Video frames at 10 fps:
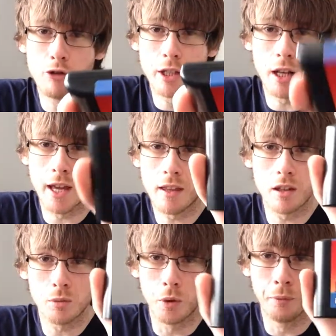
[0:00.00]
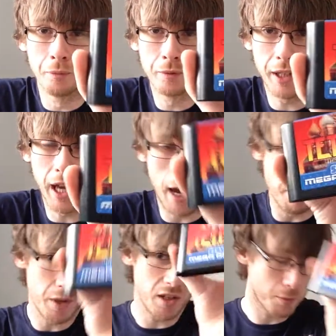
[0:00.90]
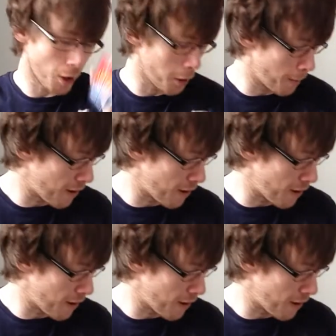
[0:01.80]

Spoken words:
really like this one. This is probably